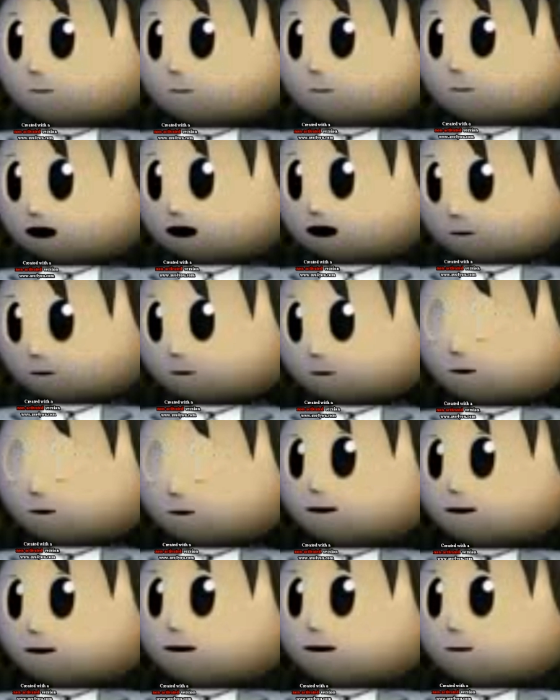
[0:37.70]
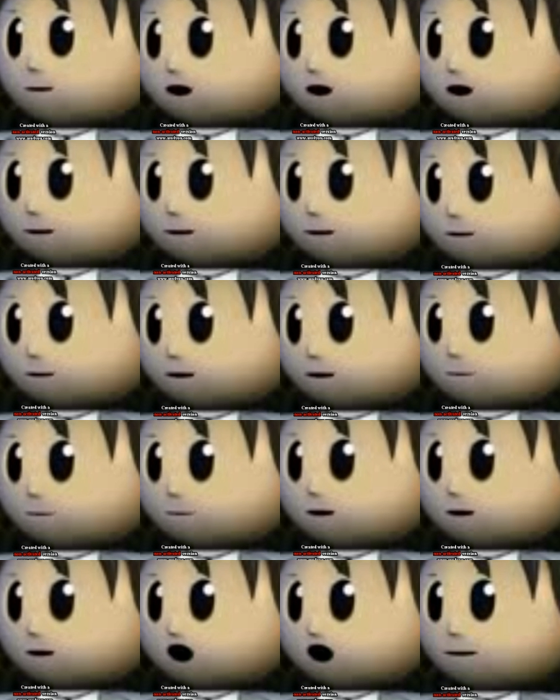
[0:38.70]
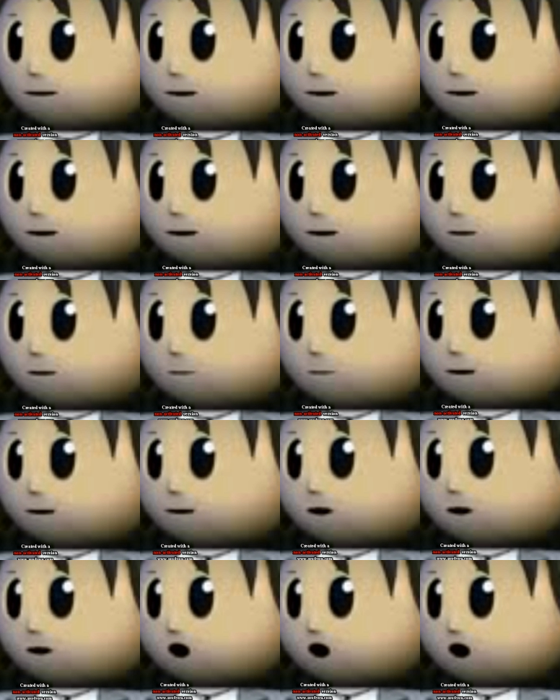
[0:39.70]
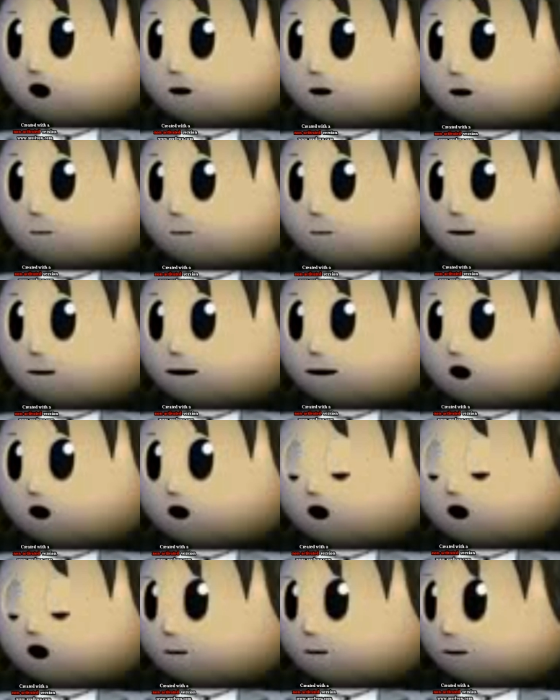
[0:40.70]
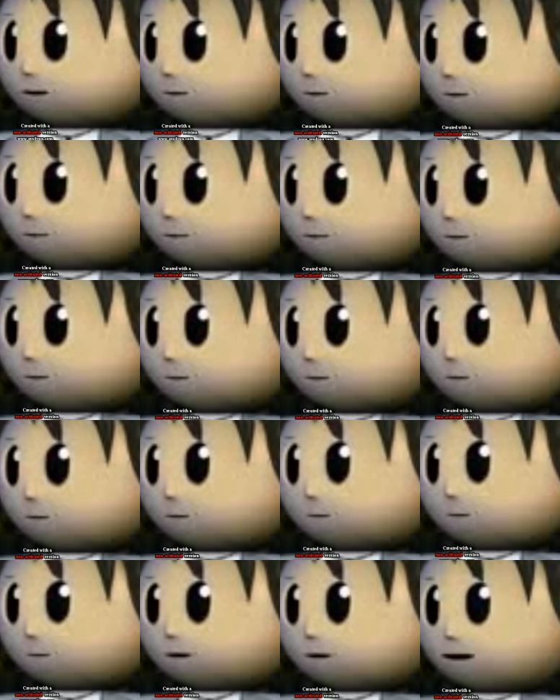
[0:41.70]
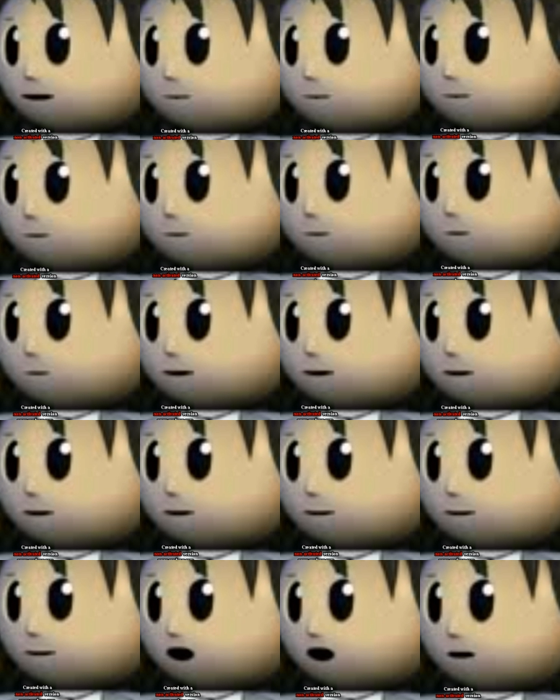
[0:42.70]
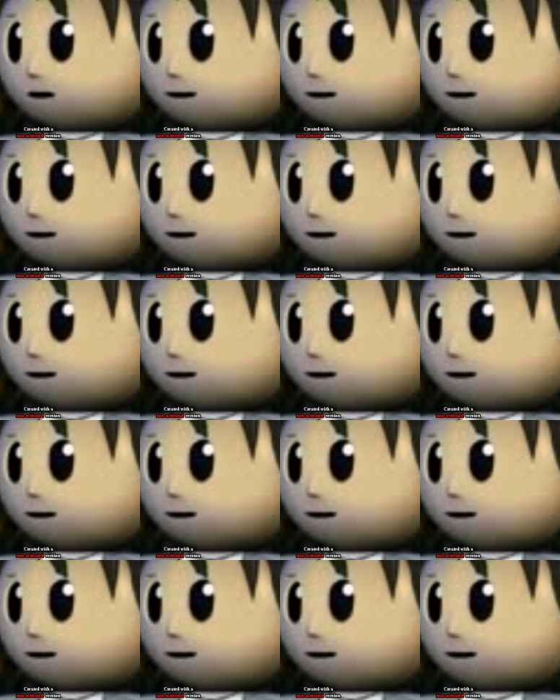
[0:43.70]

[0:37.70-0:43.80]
I really need to thank Miss Margate, too, too, for this. He is great at card